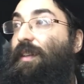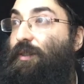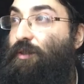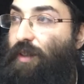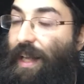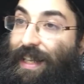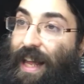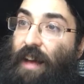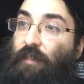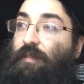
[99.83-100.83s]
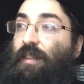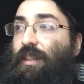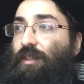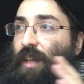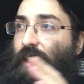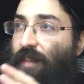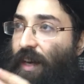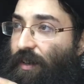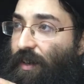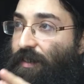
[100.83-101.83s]
So they left the Lishkas
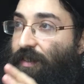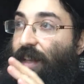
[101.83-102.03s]
Hagazis.